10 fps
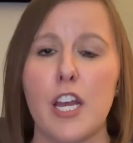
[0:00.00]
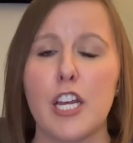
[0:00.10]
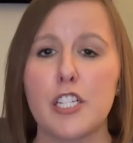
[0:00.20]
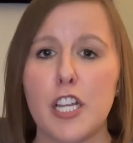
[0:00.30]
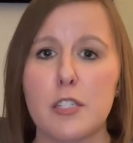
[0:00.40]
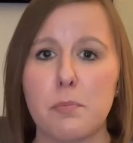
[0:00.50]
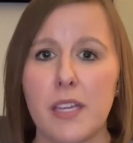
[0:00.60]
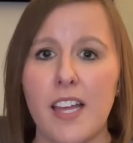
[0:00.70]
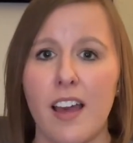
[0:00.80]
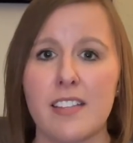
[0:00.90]
just
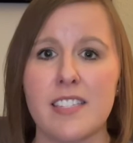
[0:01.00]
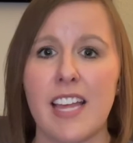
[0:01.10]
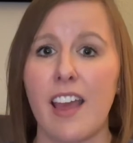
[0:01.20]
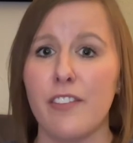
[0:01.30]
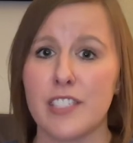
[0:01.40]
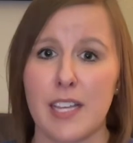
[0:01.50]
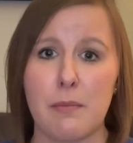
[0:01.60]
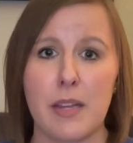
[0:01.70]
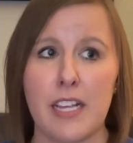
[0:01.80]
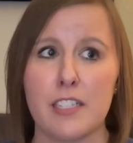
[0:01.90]
because they have sent
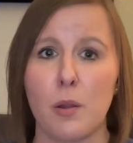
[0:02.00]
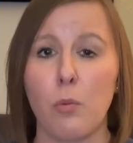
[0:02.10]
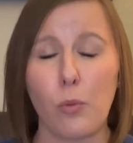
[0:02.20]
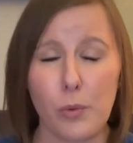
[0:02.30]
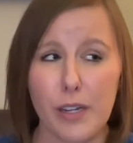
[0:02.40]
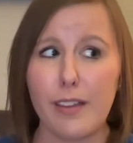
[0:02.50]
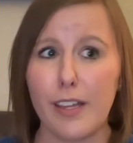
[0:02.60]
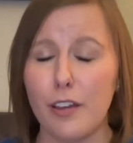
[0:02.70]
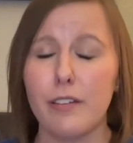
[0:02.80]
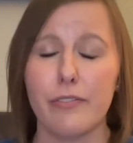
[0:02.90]
me some really
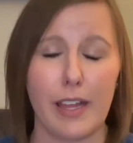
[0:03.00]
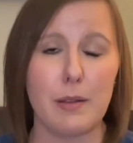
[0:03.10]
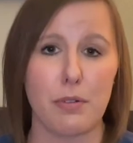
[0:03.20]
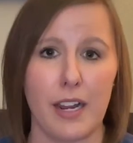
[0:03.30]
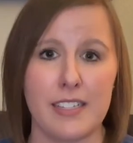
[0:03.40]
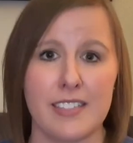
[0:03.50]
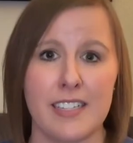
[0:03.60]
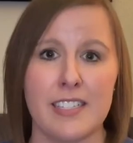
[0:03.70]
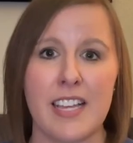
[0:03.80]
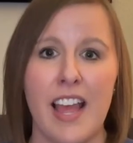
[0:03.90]
good flight prices